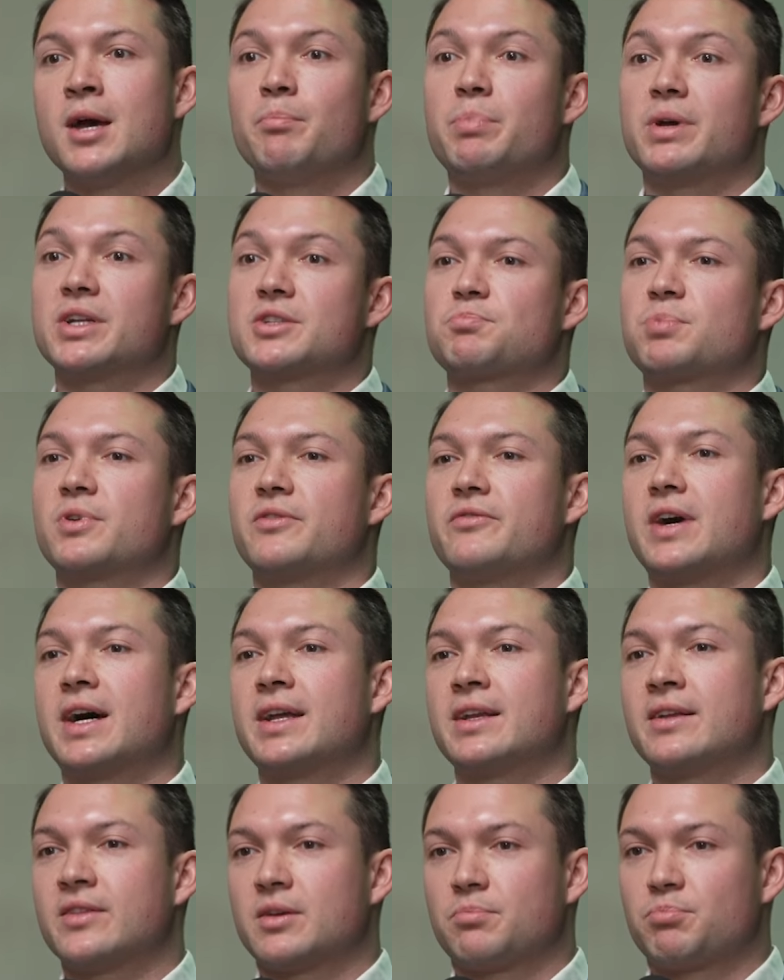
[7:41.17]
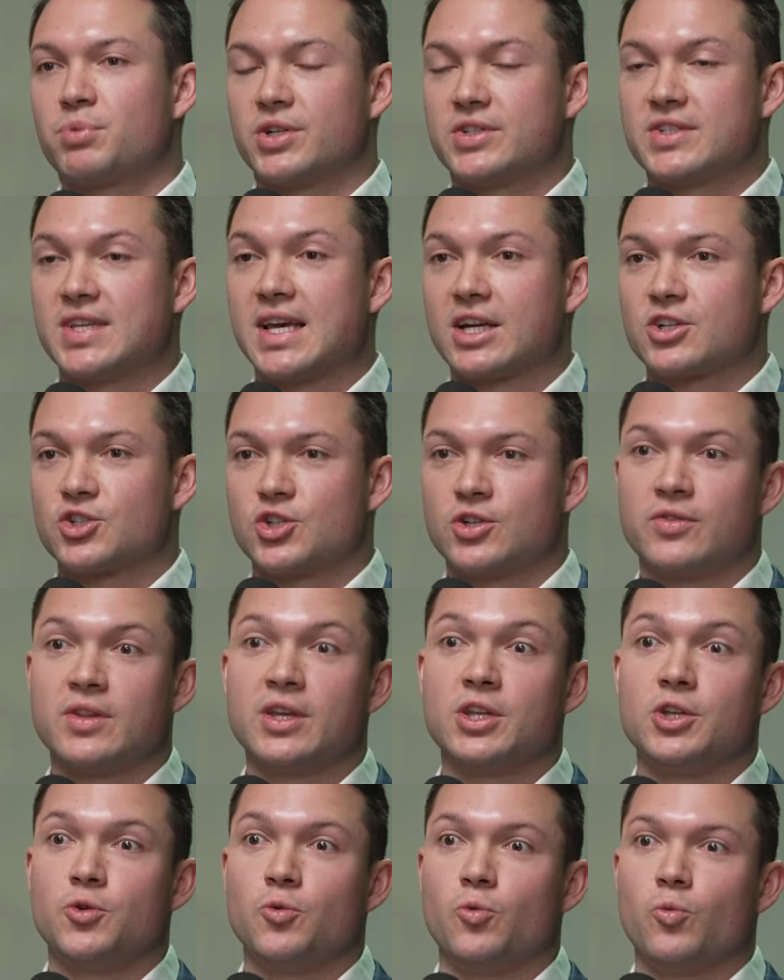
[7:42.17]
but it's providing the protection
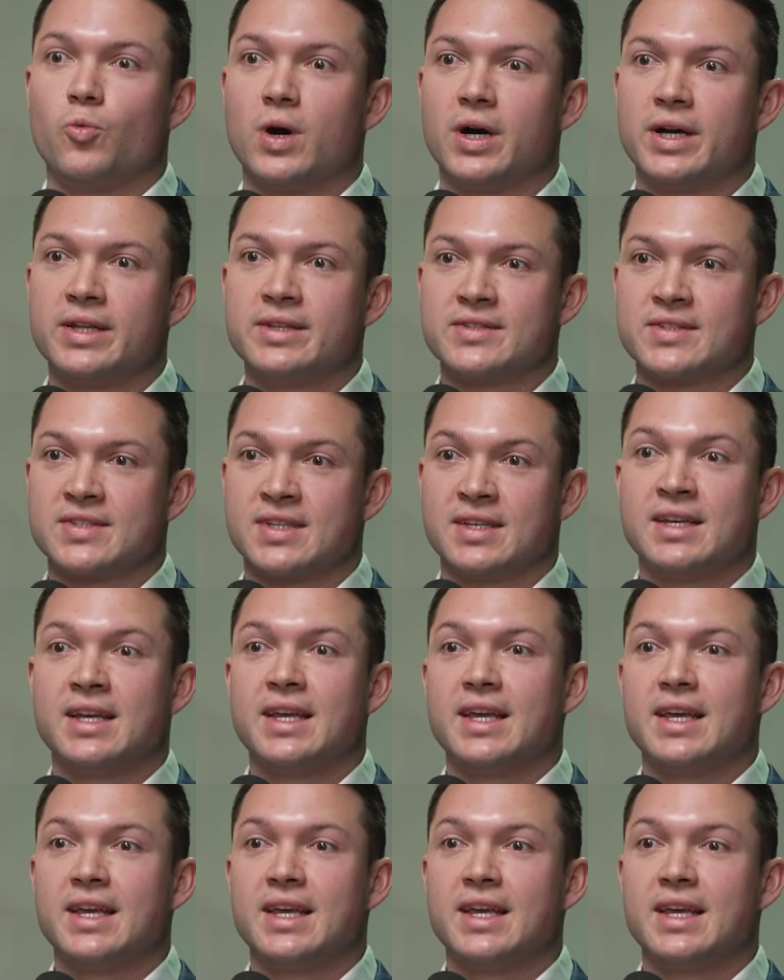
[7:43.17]
that you want